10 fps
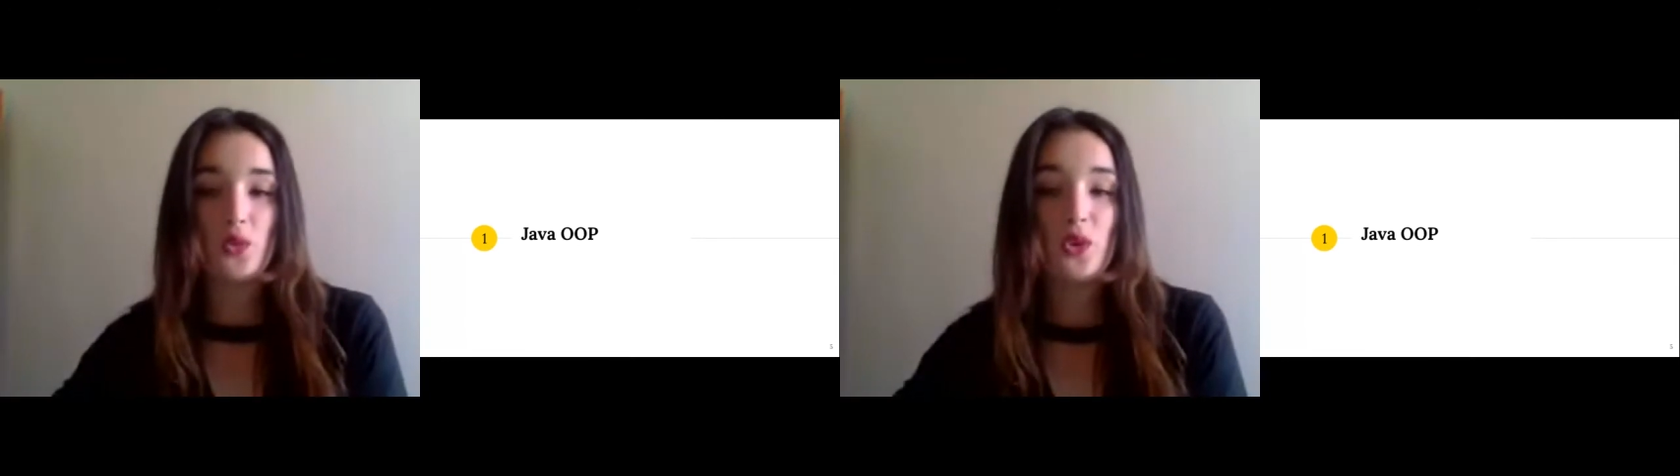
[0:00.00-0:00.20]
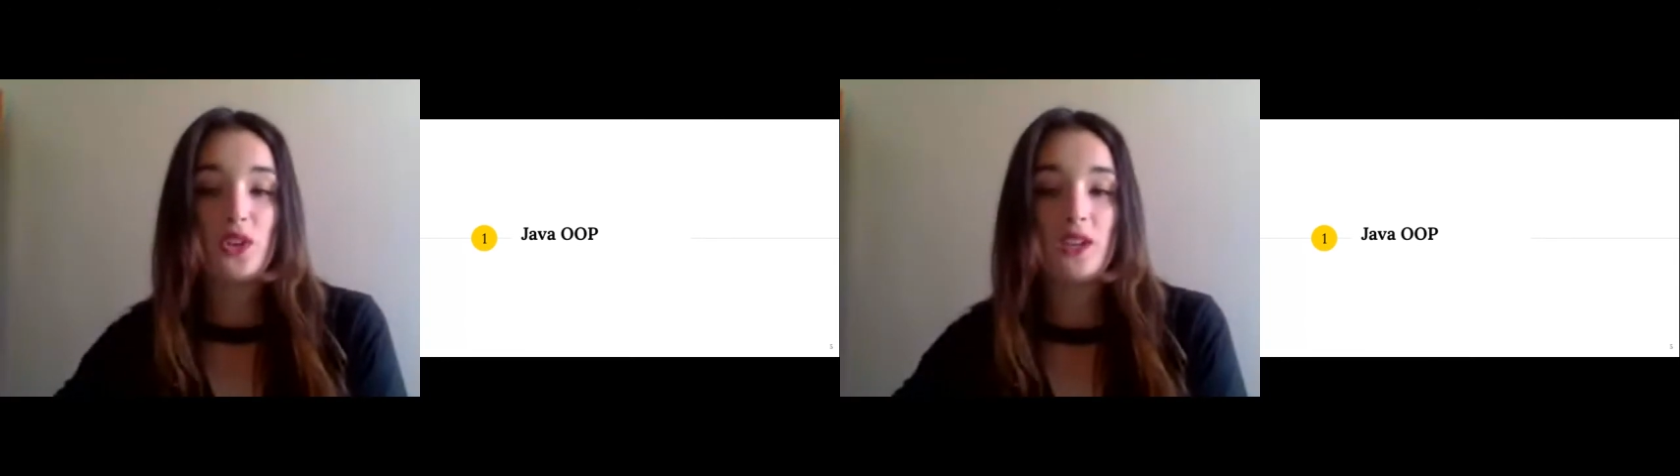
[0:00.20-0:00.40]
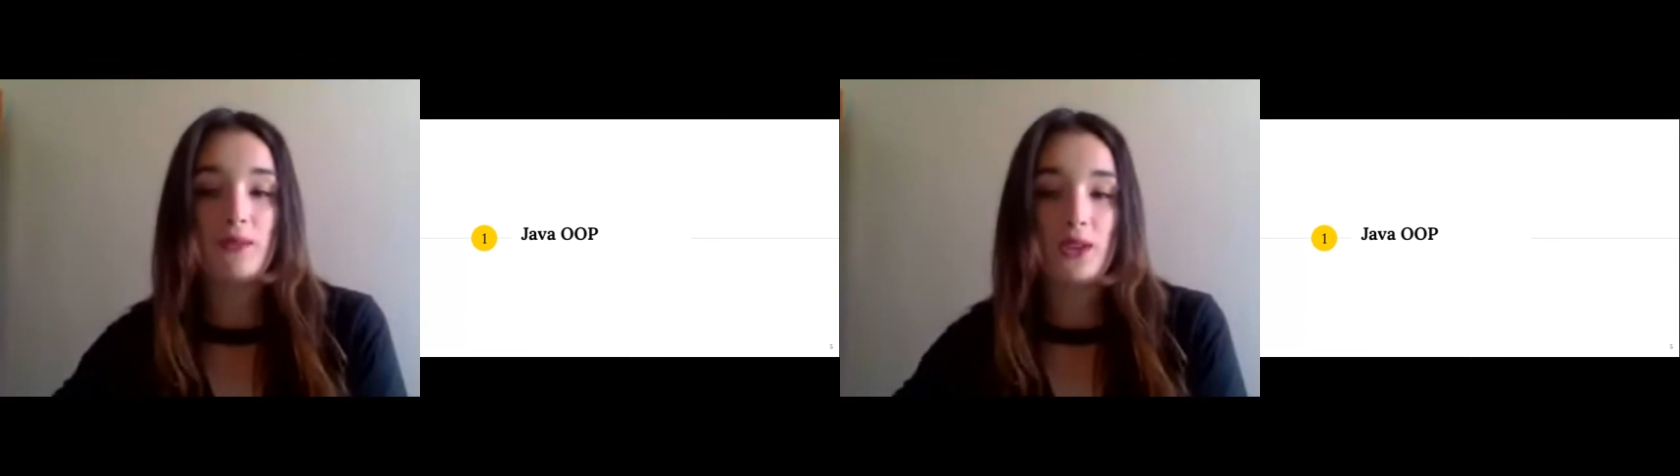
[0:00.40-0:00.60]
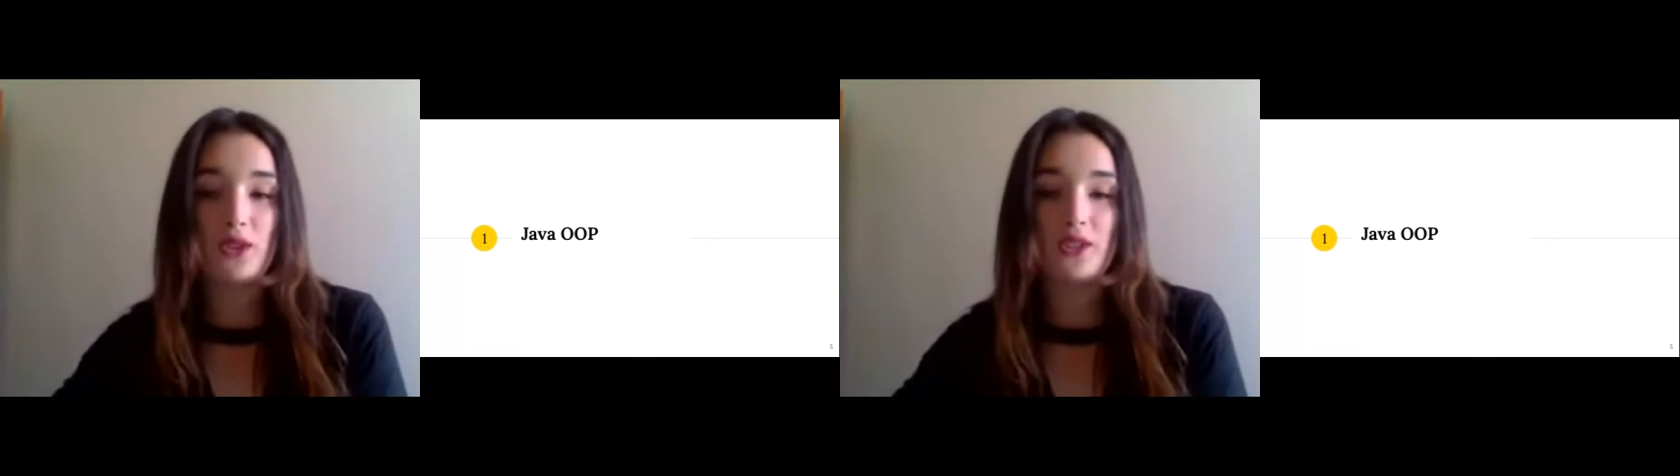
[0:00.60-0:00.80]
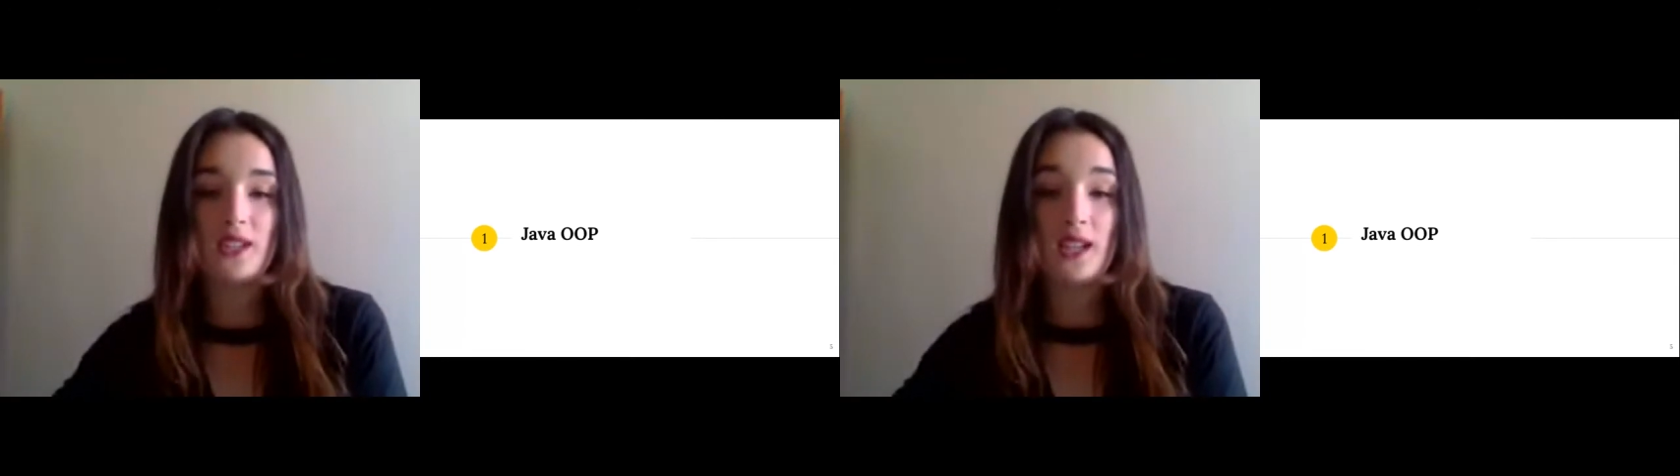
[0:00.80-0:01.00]
working
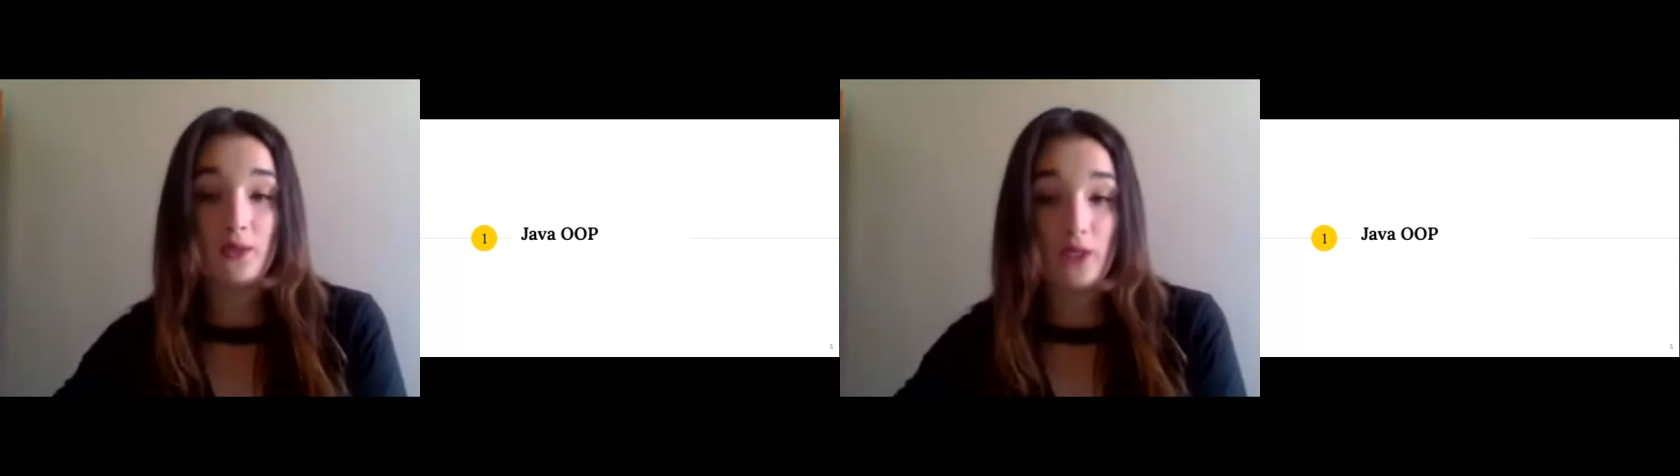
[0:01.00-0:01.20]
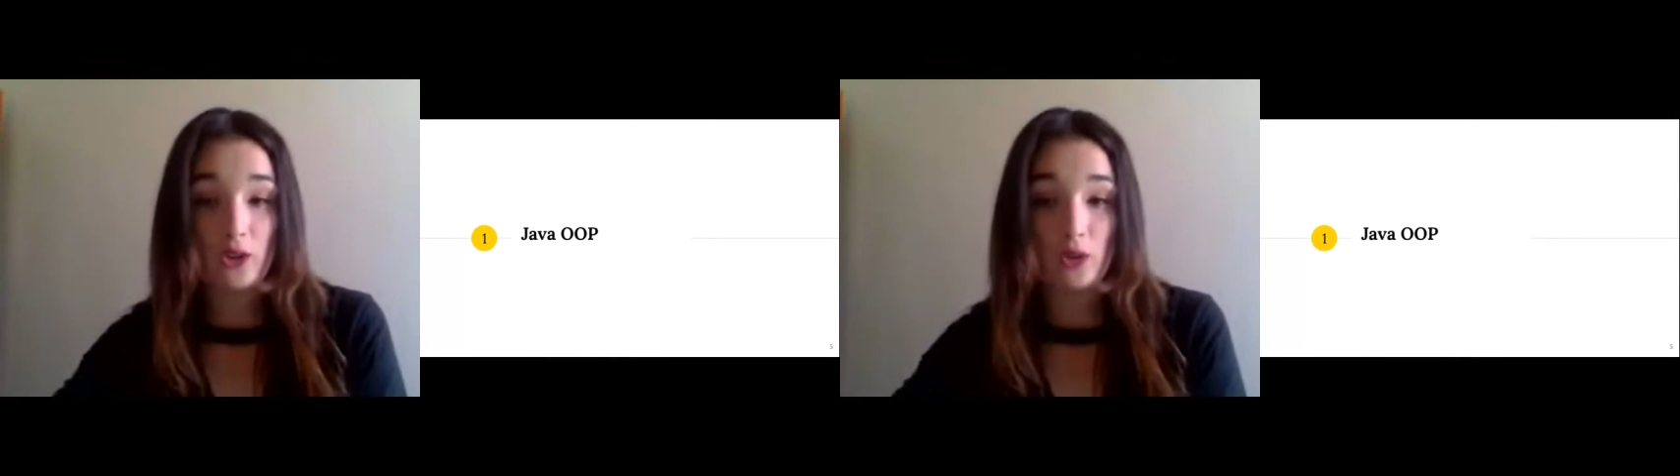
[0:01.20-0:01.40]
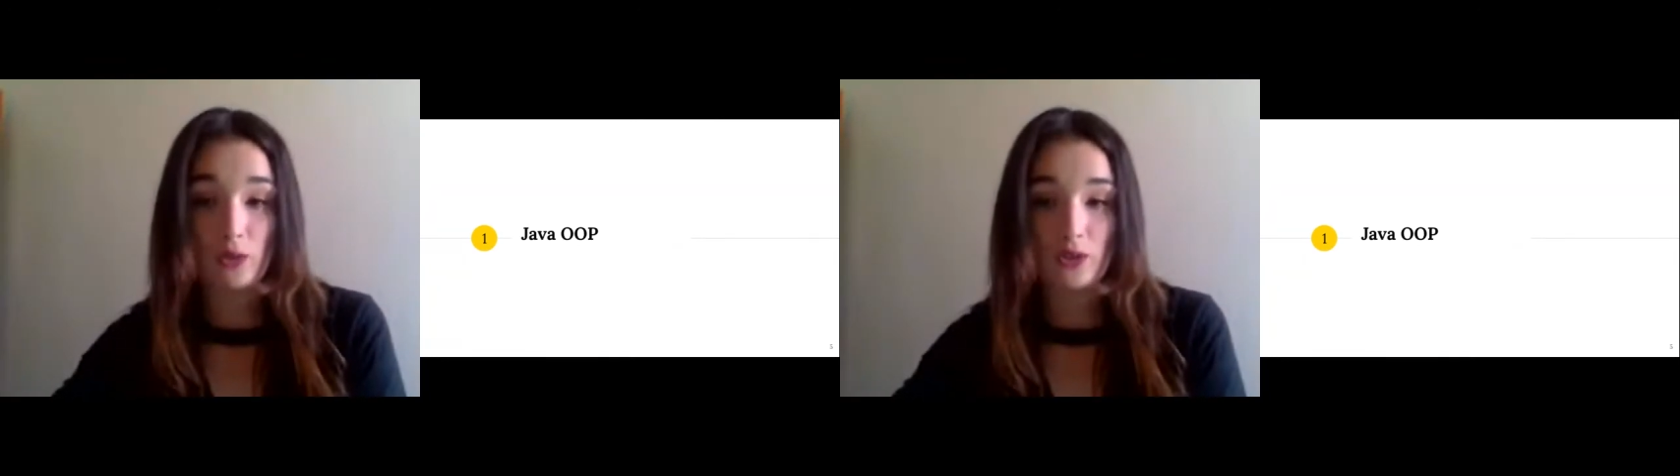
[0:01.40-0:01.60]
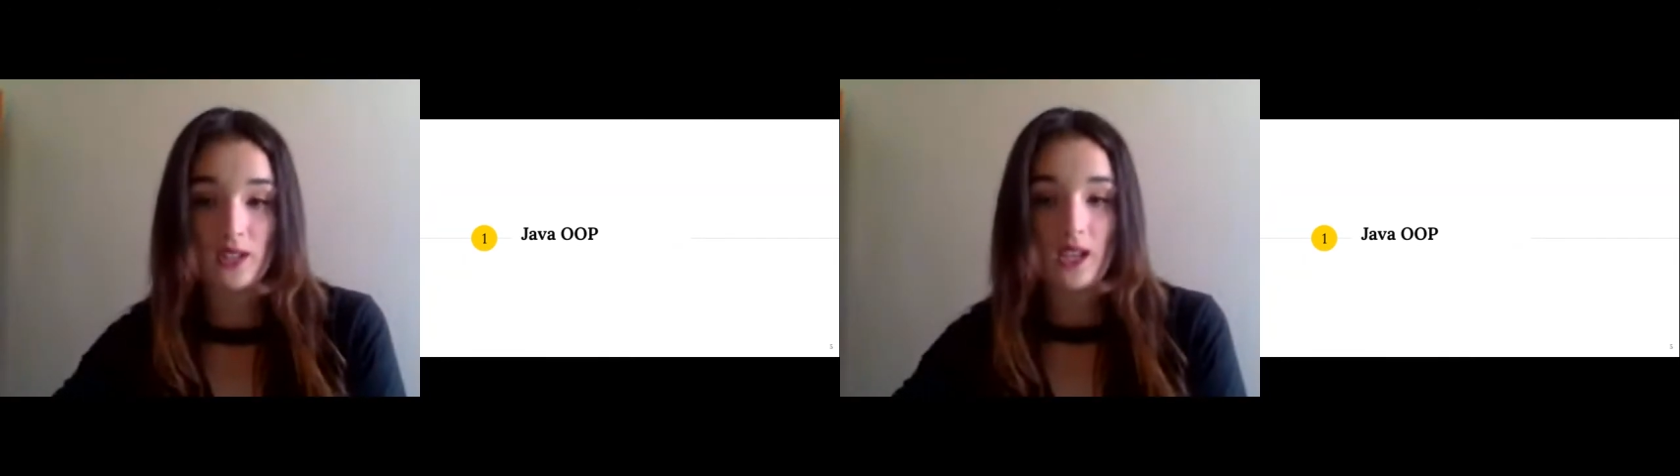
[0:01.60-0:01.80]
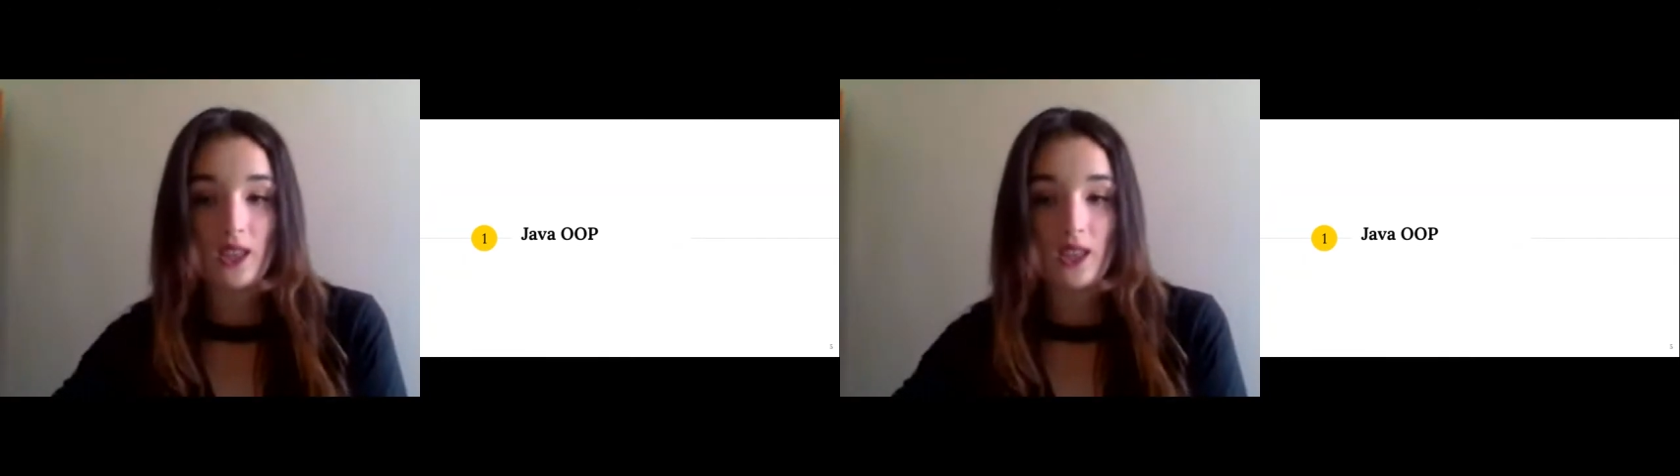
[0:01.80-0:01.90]
methods and variables,